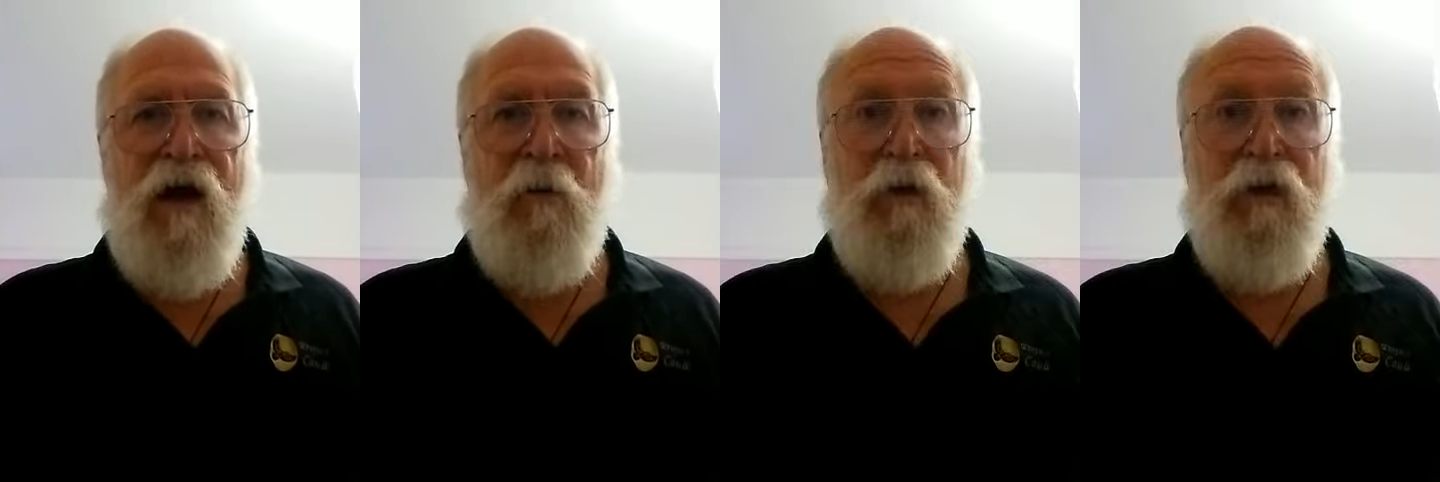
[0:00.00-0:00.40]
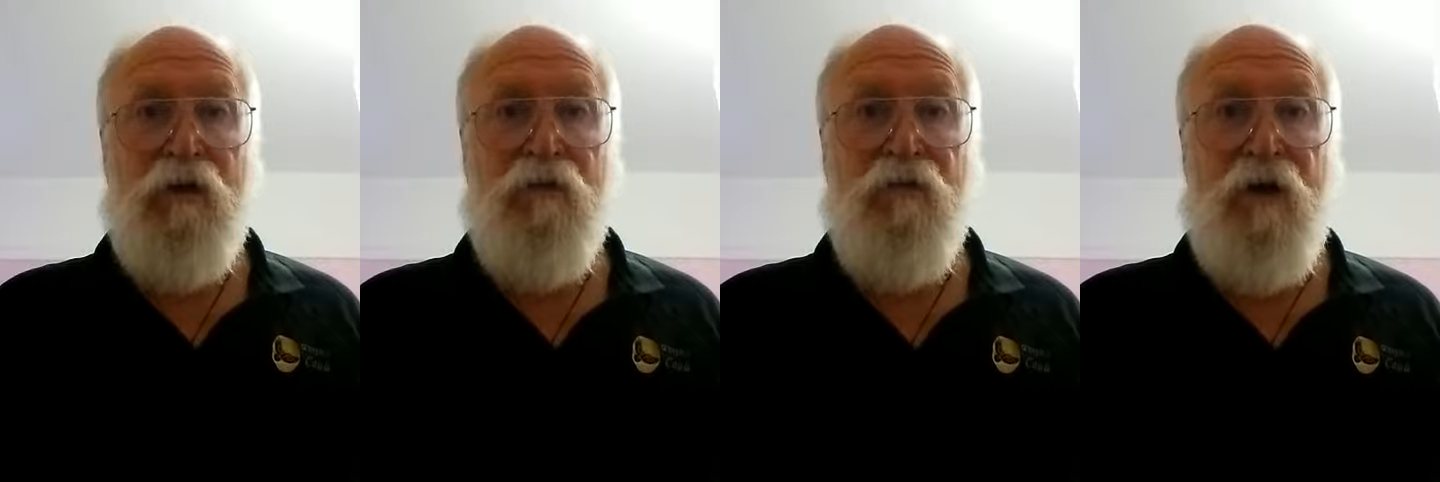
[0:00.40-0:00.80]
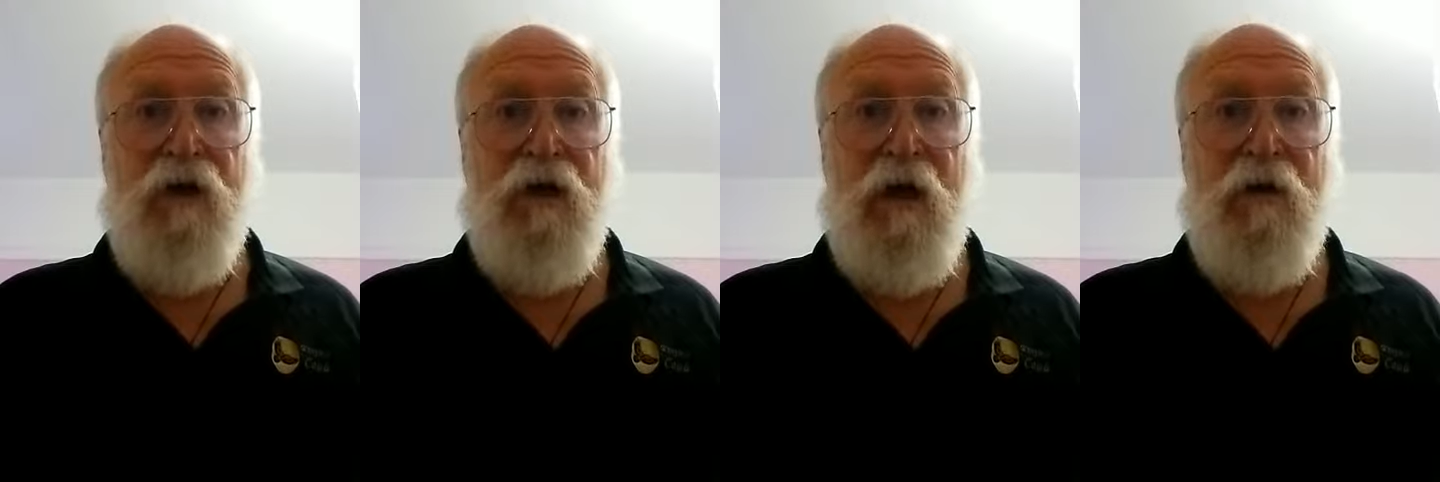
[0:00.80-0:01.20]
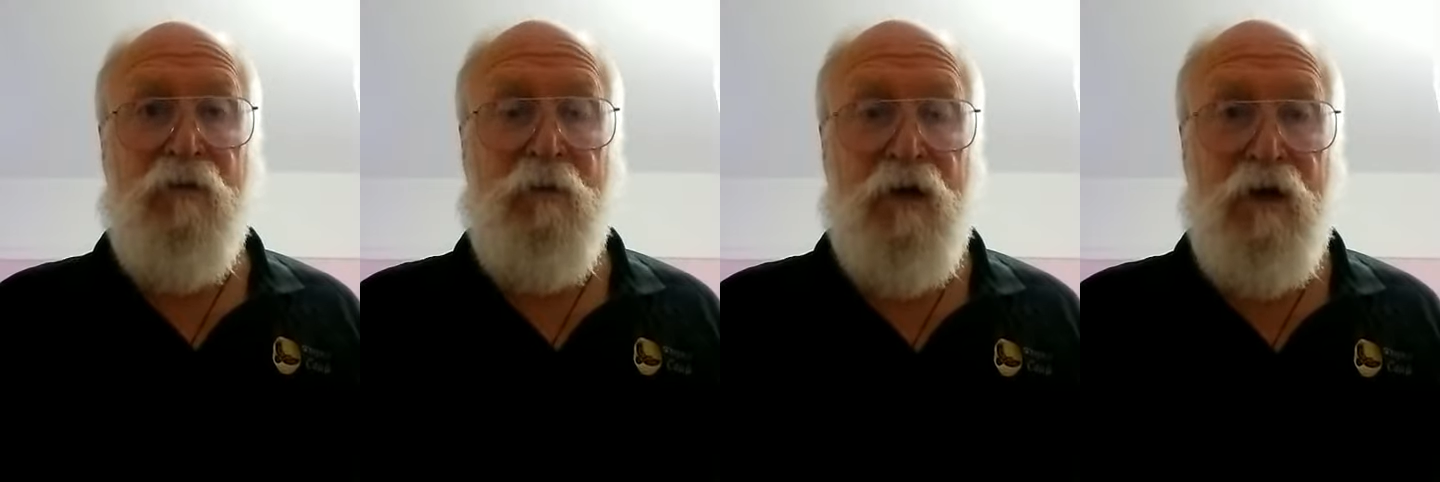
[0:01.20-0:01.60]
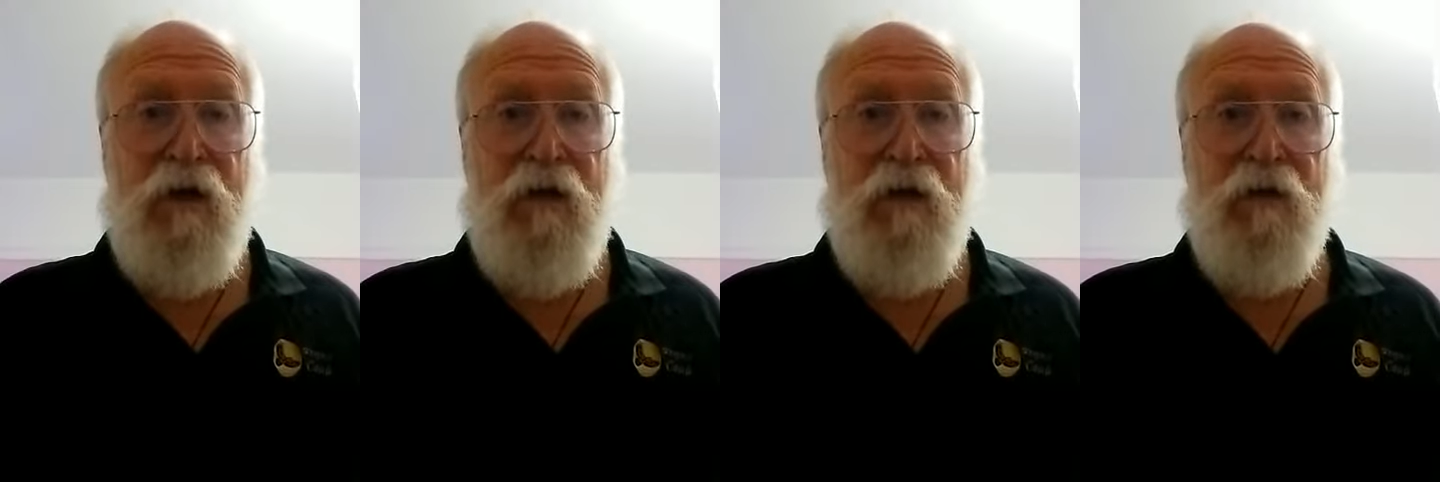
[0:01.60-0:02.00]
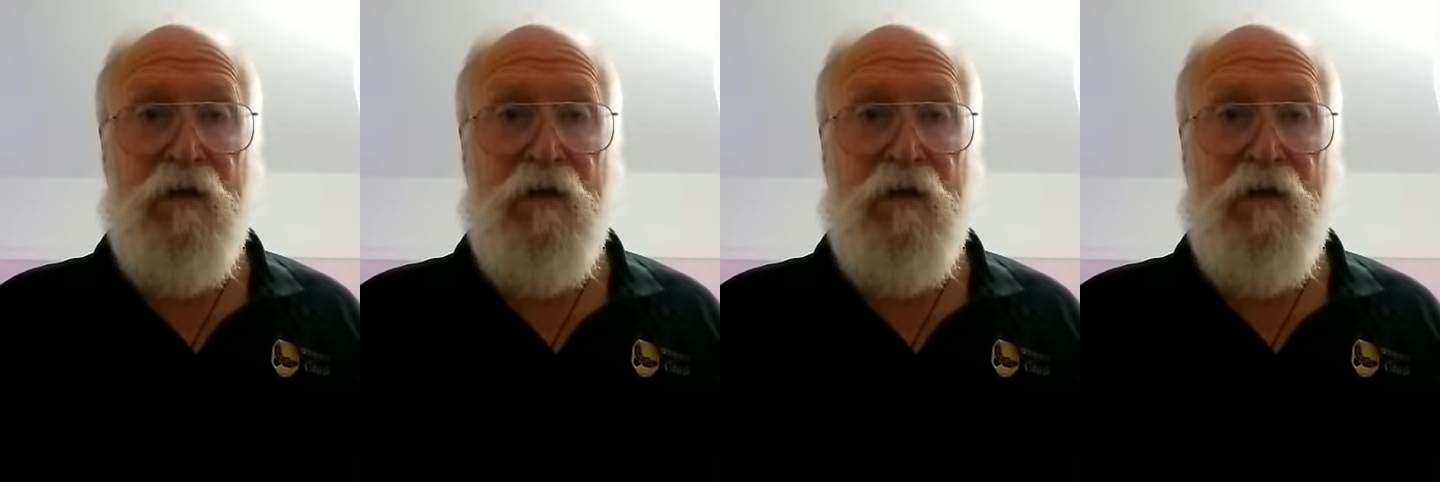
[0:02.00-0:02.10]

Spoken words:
I would like to invite everybody